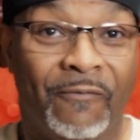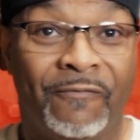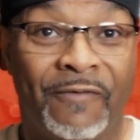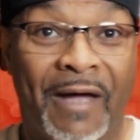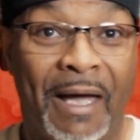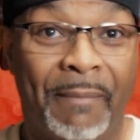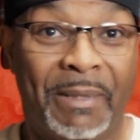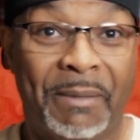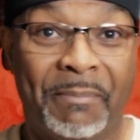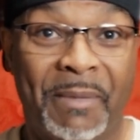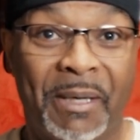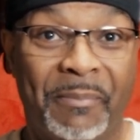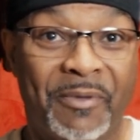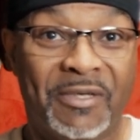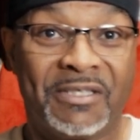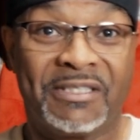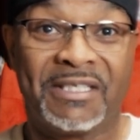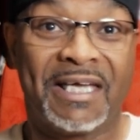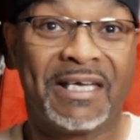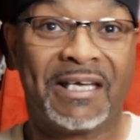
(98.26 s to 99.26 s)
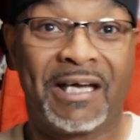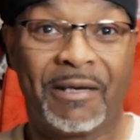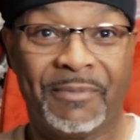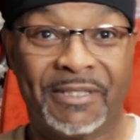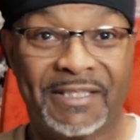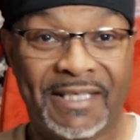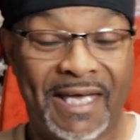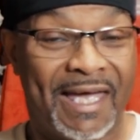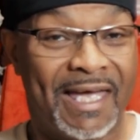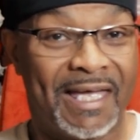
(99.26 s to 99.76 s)
family members, they come
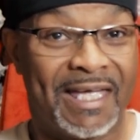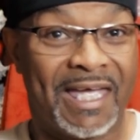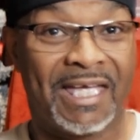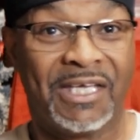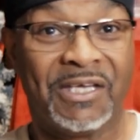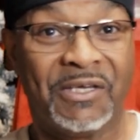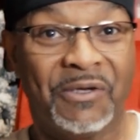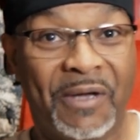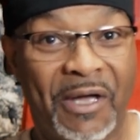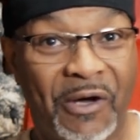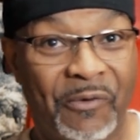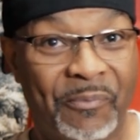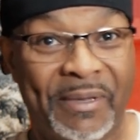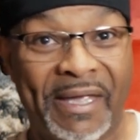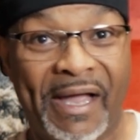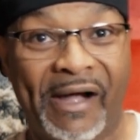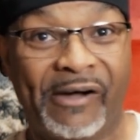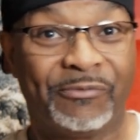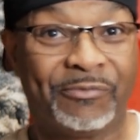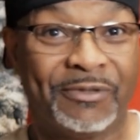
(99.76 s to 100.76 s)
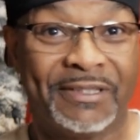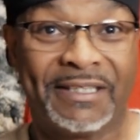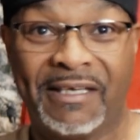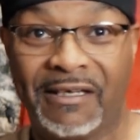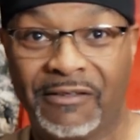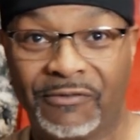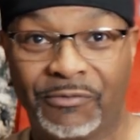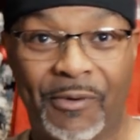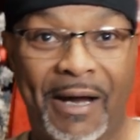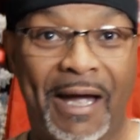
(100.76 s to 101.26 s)
and say, hey, can you help me out with
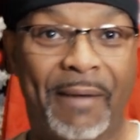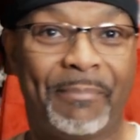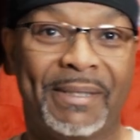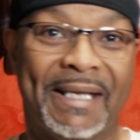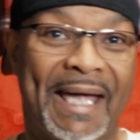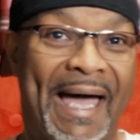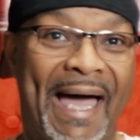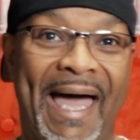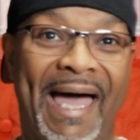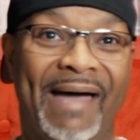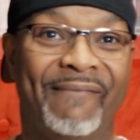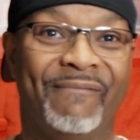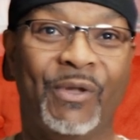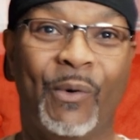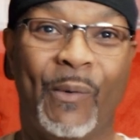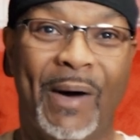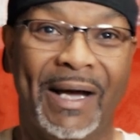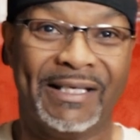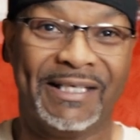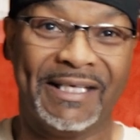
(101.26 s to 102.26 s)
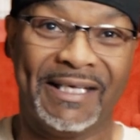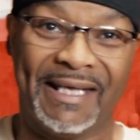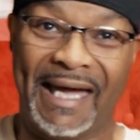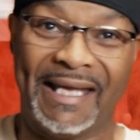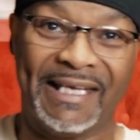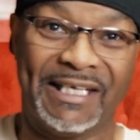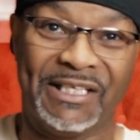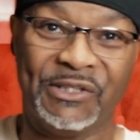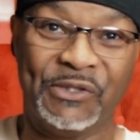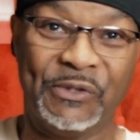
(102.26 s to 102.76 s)
gift wrapping? I have no idea.
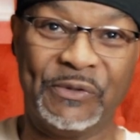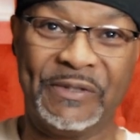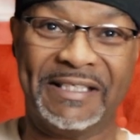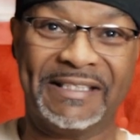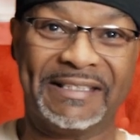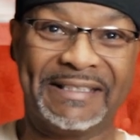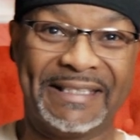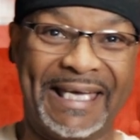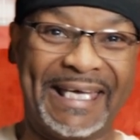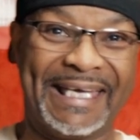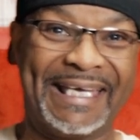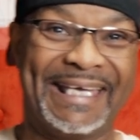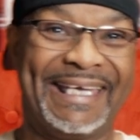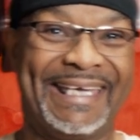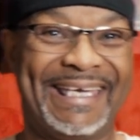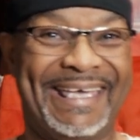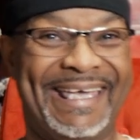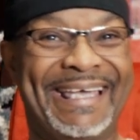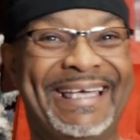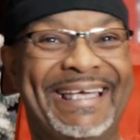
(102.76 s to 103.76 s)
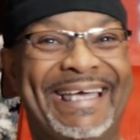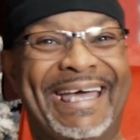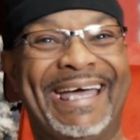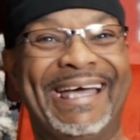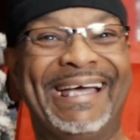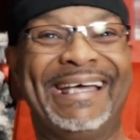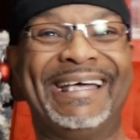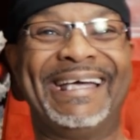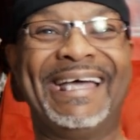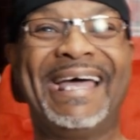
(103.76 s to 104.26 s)
I didn't do this.
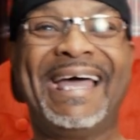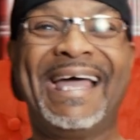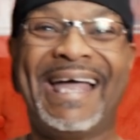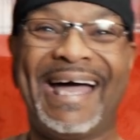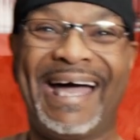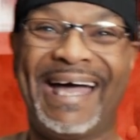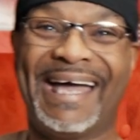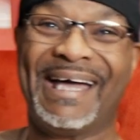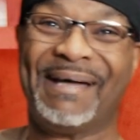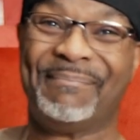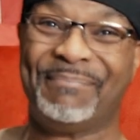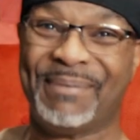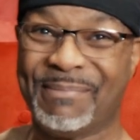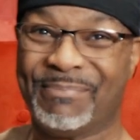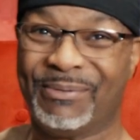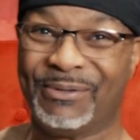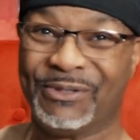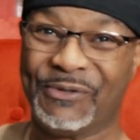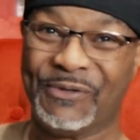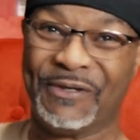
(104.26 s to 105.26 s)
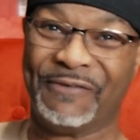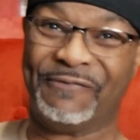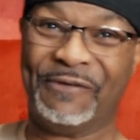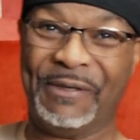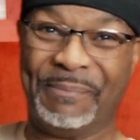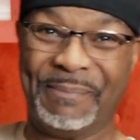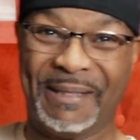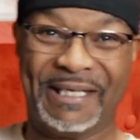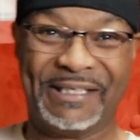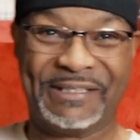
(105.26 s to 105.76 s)
I had people do it for me.